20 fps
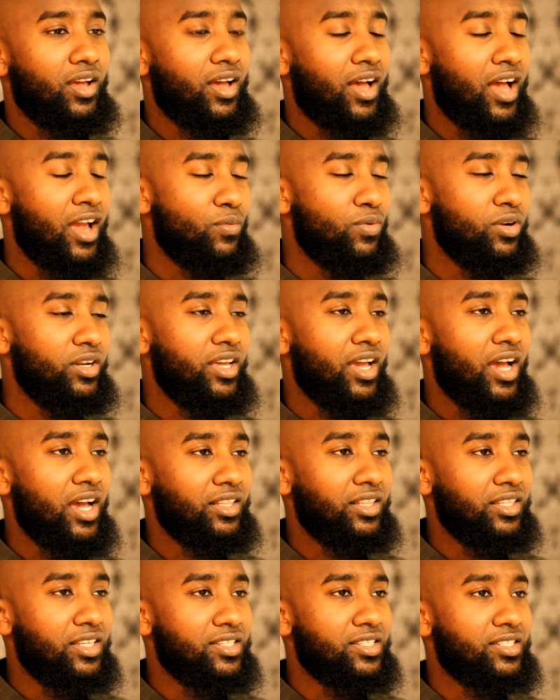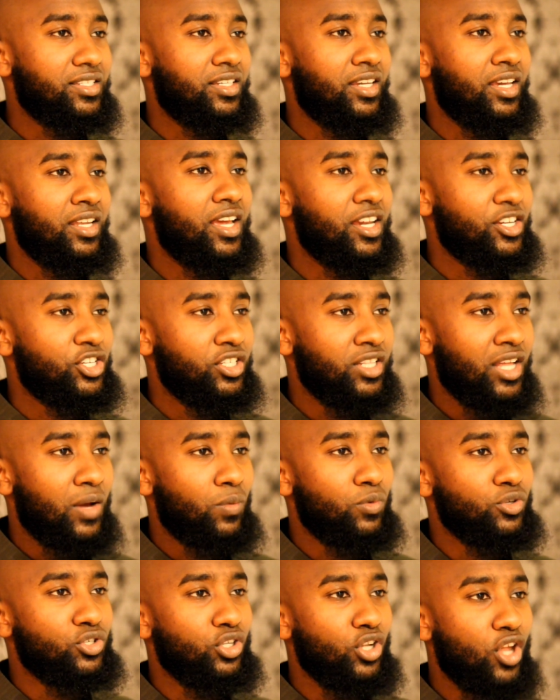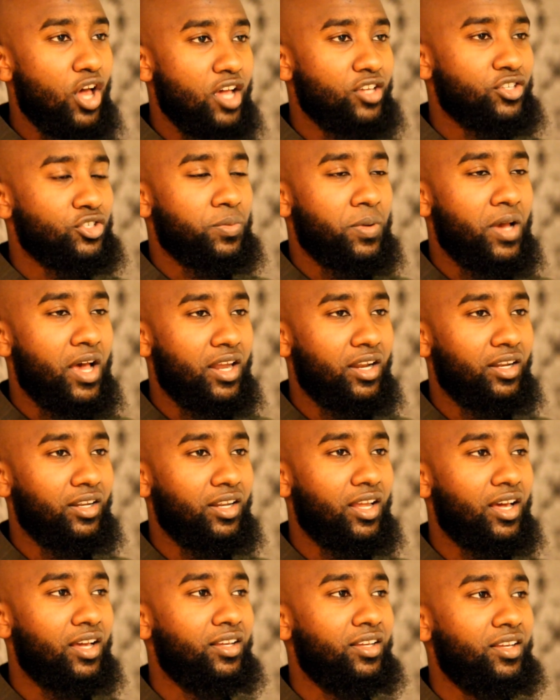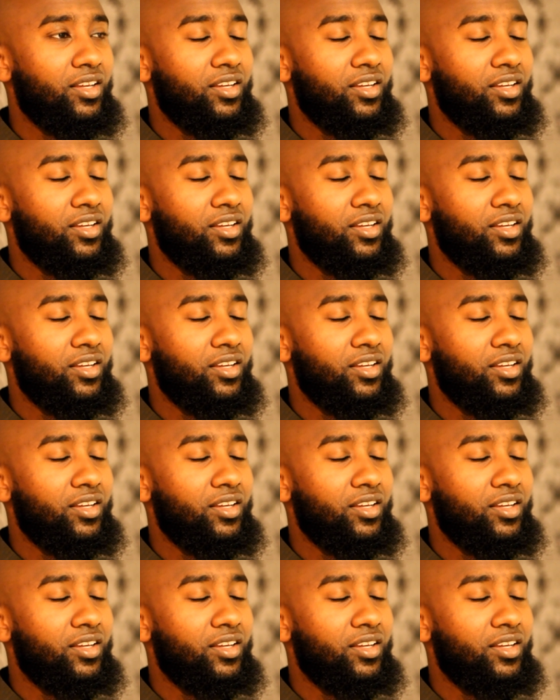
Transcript: I really had this connection that was lost, subhanAllah.